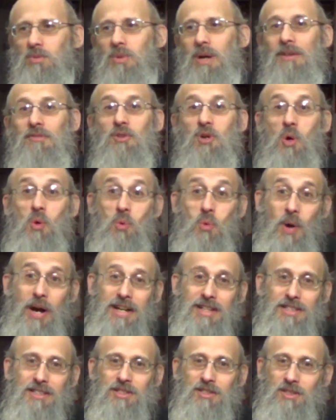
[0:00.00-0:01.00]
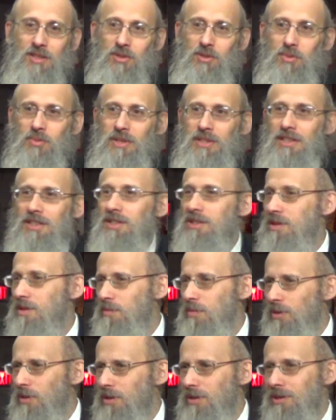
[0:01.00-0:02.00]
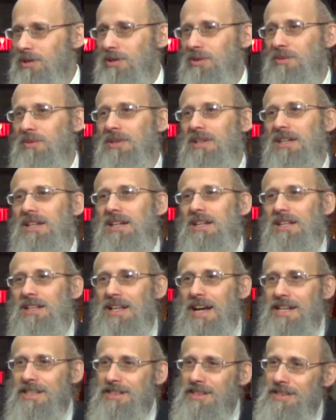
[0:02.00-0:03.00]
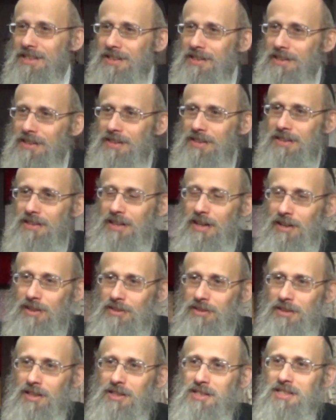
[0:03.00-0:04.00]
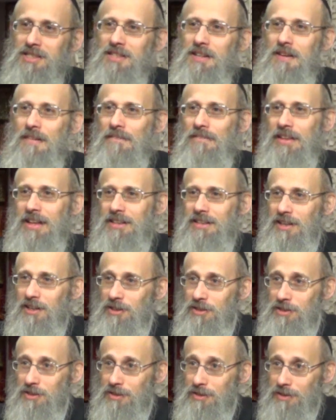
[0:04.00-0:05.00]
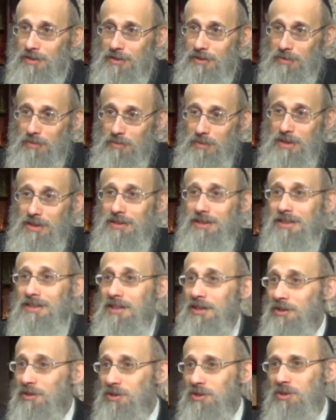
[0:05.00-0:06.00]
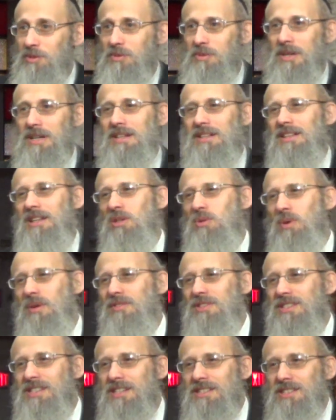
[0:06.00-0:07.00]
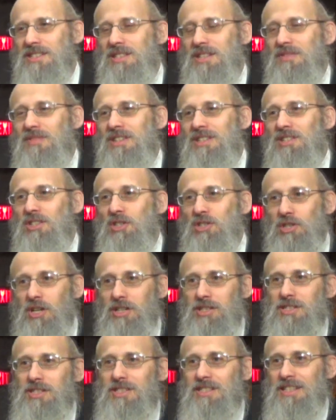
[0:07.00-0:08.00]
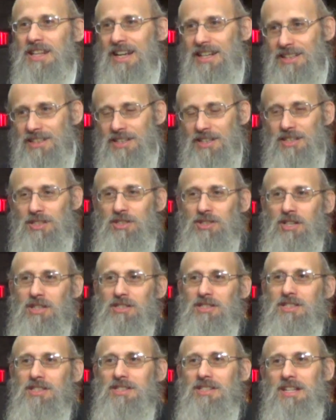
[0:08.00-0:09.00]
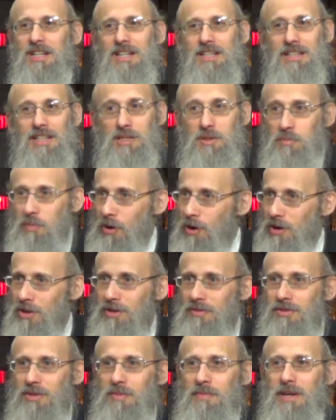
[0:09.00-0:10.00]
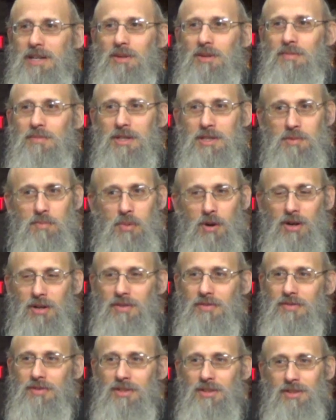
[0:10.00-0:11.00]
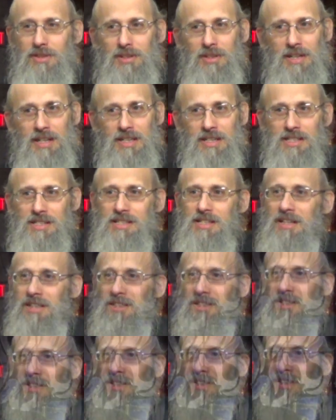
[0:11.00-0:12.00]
You have no right to do it. It doesn't belong to you. That tells us, that tells me, that tells you that you have a sensitivity to justice and to injustice. That's part of your makeup, that's part of your psyche.